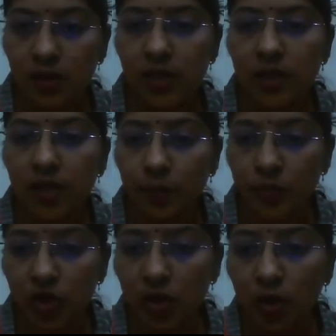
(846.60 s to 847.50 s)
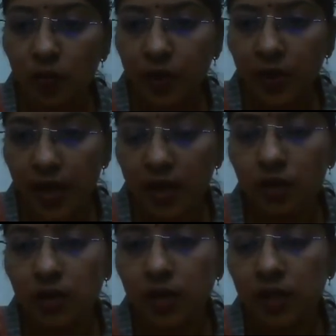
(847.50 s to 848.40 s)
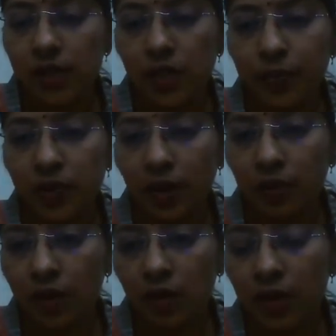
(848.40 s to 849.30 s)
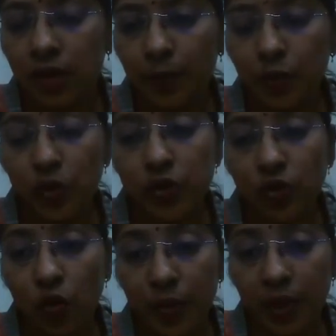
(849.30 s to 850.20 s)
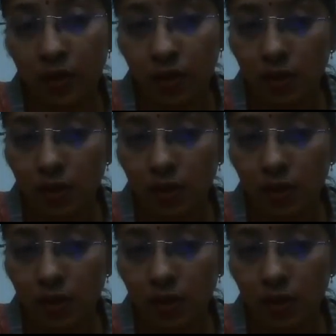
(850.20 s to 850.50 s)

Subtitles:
This is rupture of this is a laparoscopic